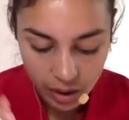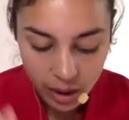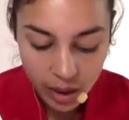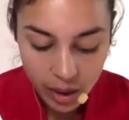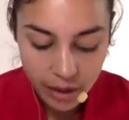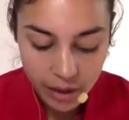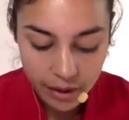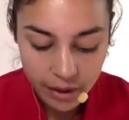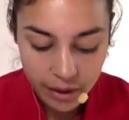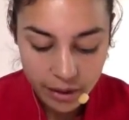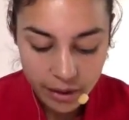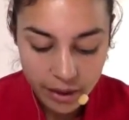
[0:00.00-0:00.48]

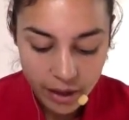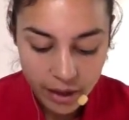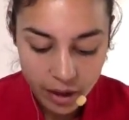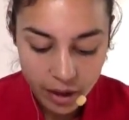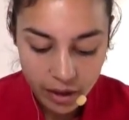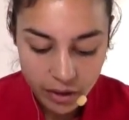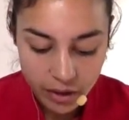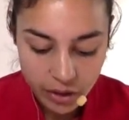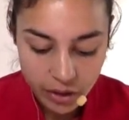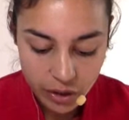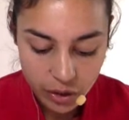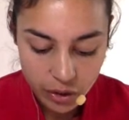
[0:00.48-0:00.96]
And then they
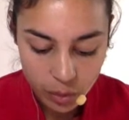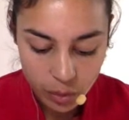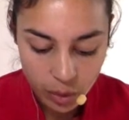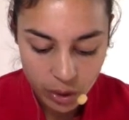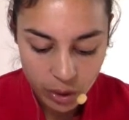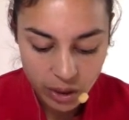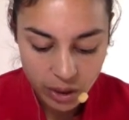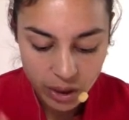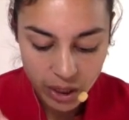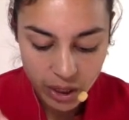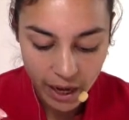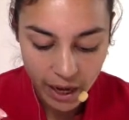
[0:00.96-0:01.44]
ask you the
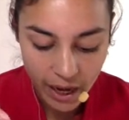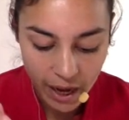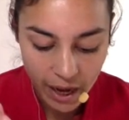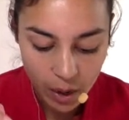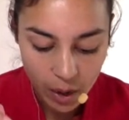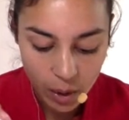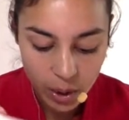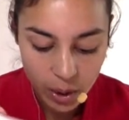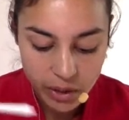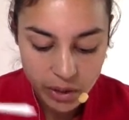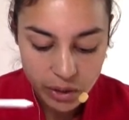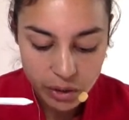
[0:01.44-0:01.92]
question,
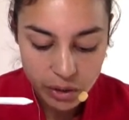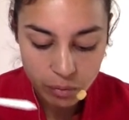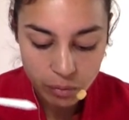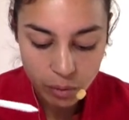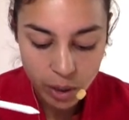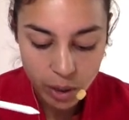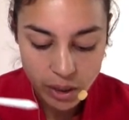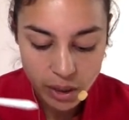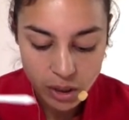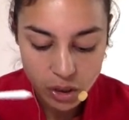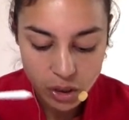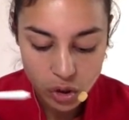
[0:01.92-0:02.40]
how has the
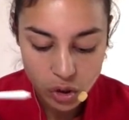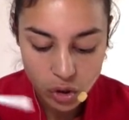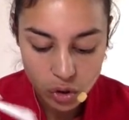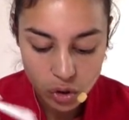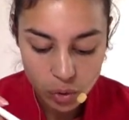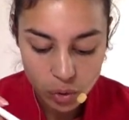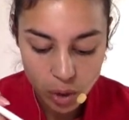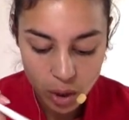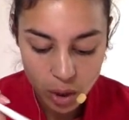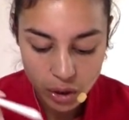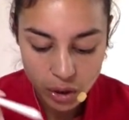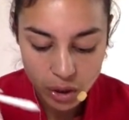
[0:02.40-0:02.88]
writer
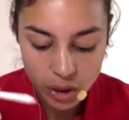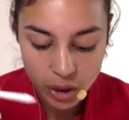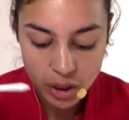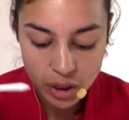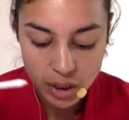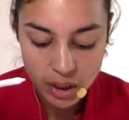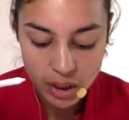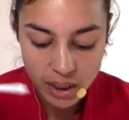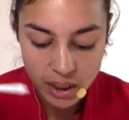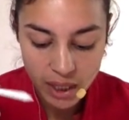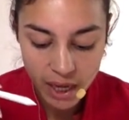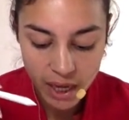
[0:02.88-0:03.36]
structured
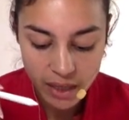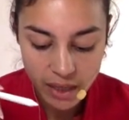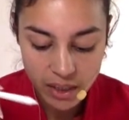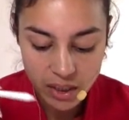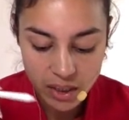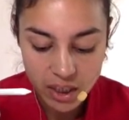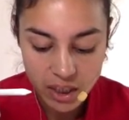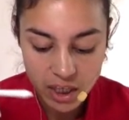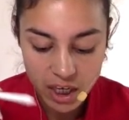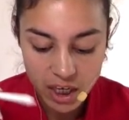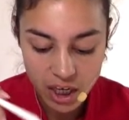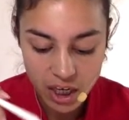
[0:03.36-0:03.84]
the
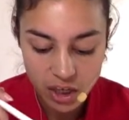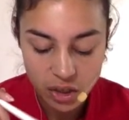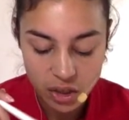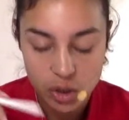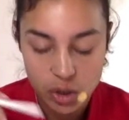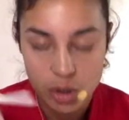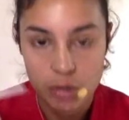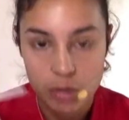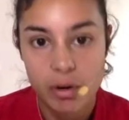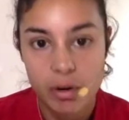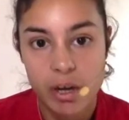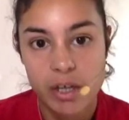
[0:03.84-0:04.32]
text to
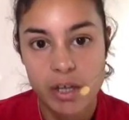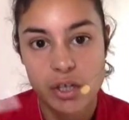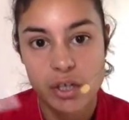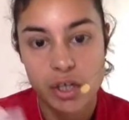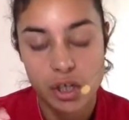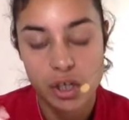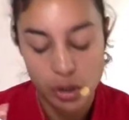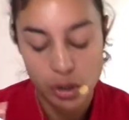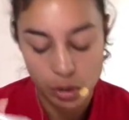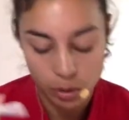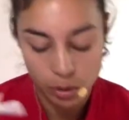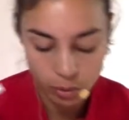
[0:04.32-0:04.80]
interest
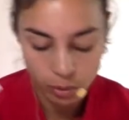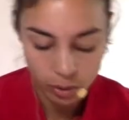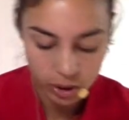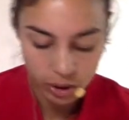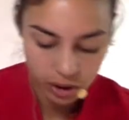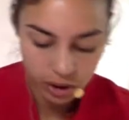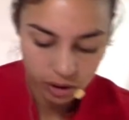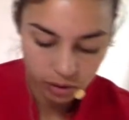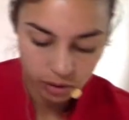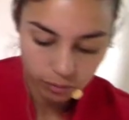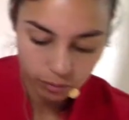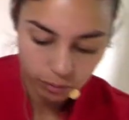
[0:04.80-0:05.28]
you
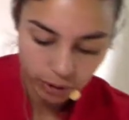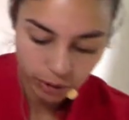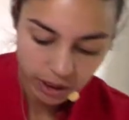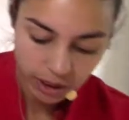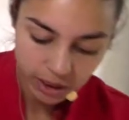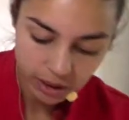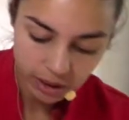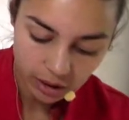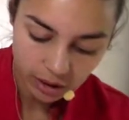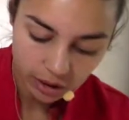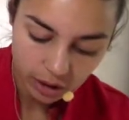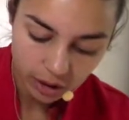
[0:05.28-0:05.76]
as a
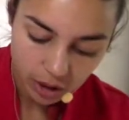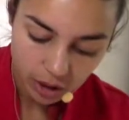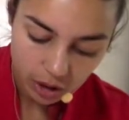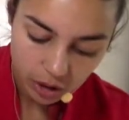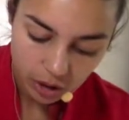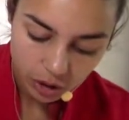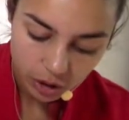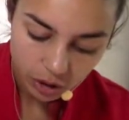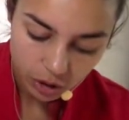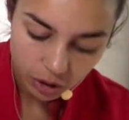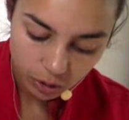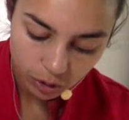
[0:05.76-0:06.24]
reader?
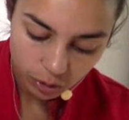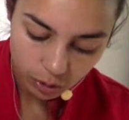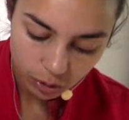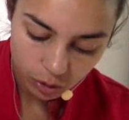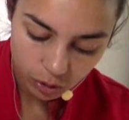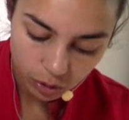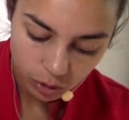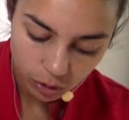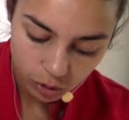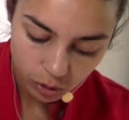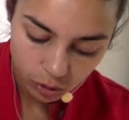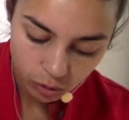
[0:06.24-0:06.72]
So
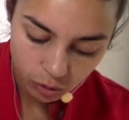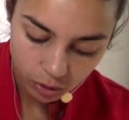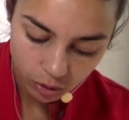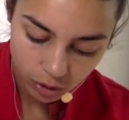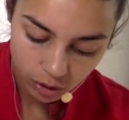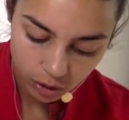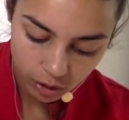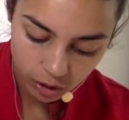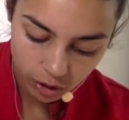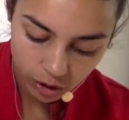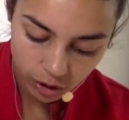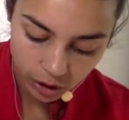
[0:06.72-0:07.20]

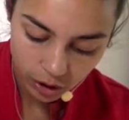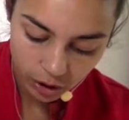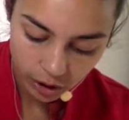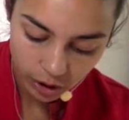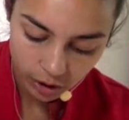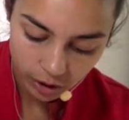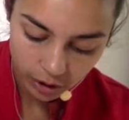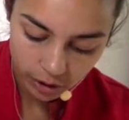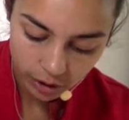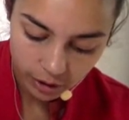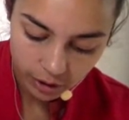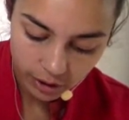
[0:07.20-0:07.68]

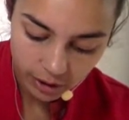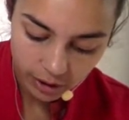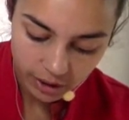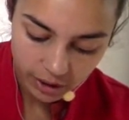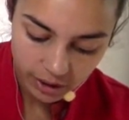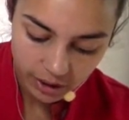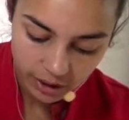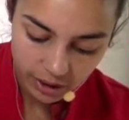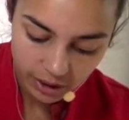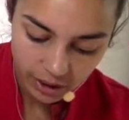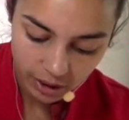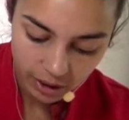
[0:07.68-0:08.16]
structure is
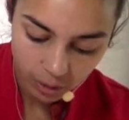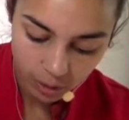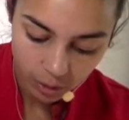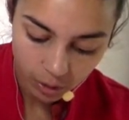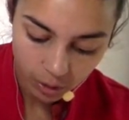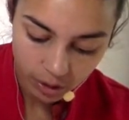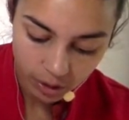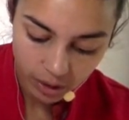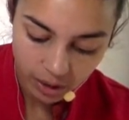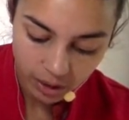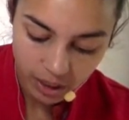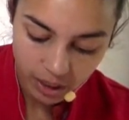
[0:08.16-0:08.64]
one
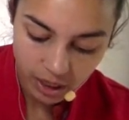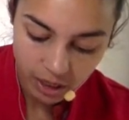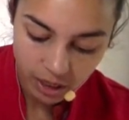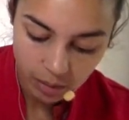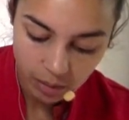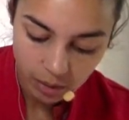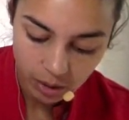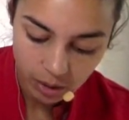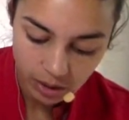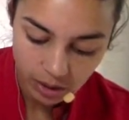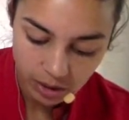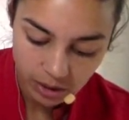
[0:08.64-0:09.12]
of the key
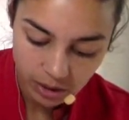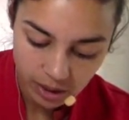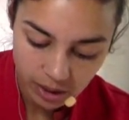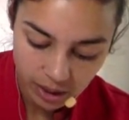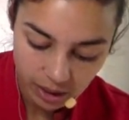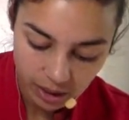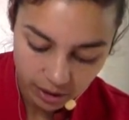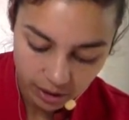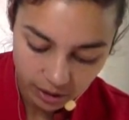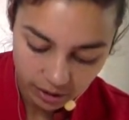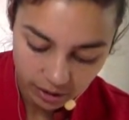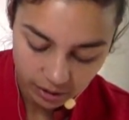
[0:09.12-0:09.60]
words
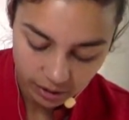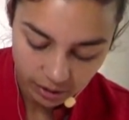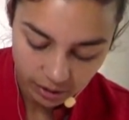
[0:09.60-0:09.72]
here,